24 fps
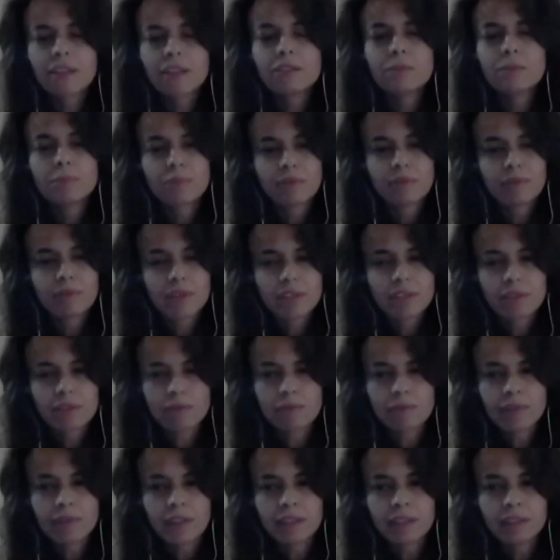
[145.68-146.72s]
you, Professor
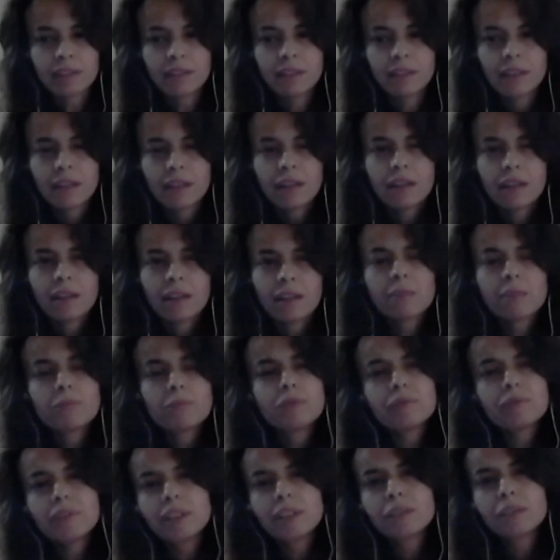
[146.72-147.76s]
Fadi. Now
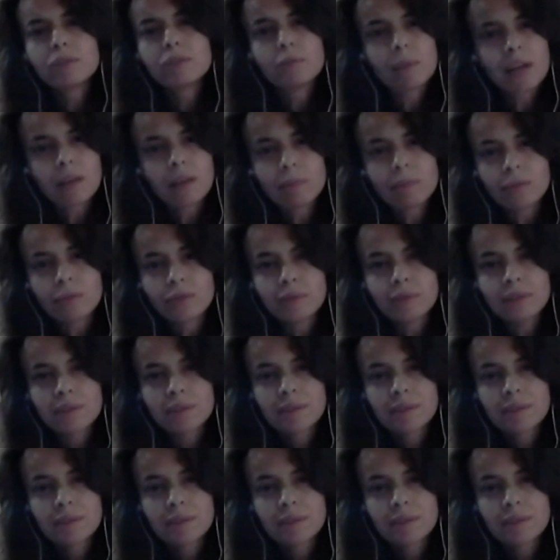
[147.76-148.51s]
moving to Mahmoud.